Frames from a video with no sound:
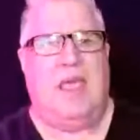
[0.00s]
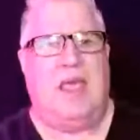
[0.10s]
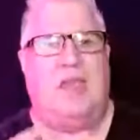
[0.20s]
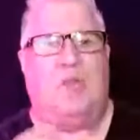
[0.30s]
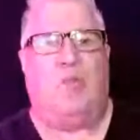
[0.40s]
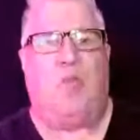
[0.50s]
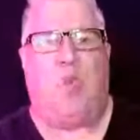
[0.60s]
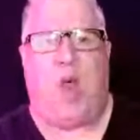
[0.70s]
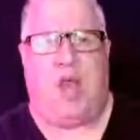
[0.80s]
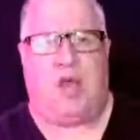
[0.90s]
And it
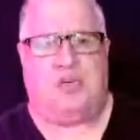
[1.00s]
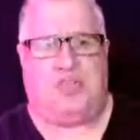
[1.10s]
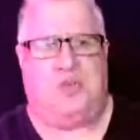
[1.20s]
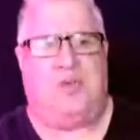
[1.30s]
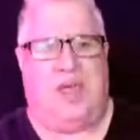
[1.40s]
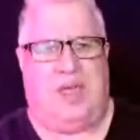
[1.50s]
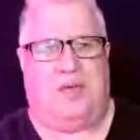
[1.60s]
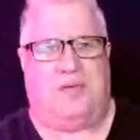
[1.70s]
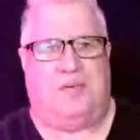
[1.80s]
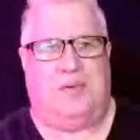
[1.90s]
wears you
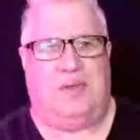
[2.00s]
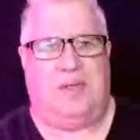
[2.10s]
down.